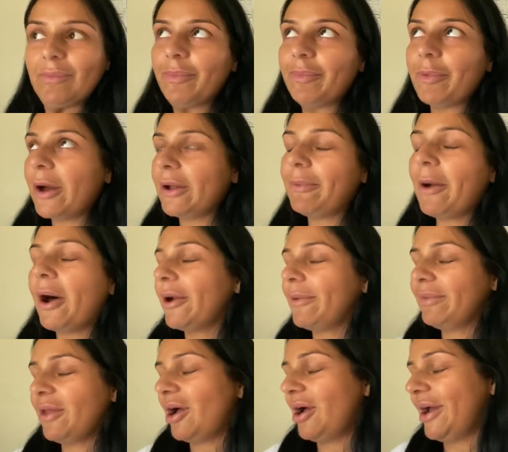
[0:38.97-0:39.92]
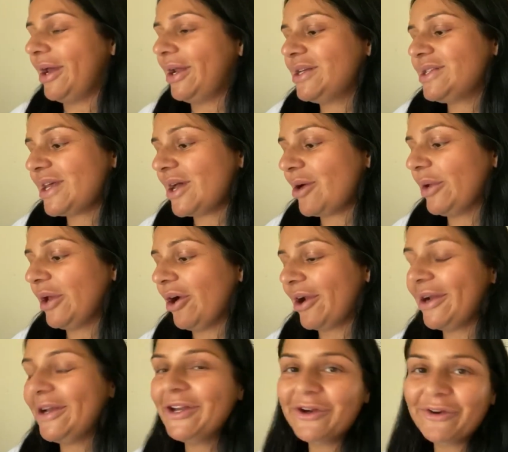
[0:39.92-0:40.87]
bottom line is that we got
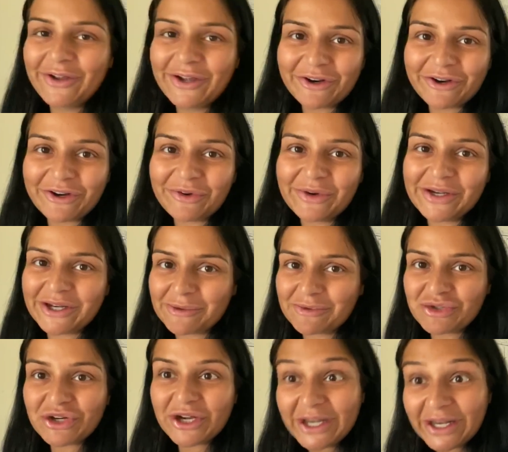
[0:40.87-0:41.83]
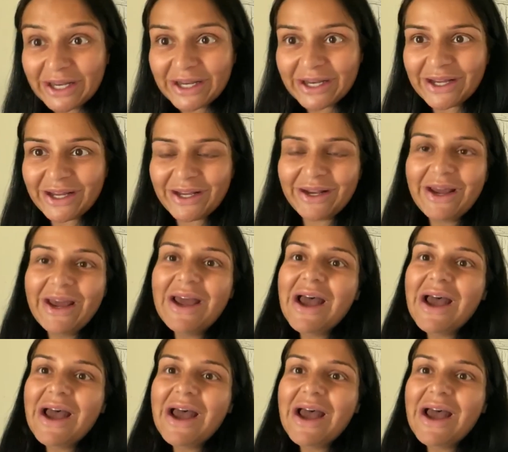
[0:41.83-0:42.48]
a new vehicle. We ended up trading it in.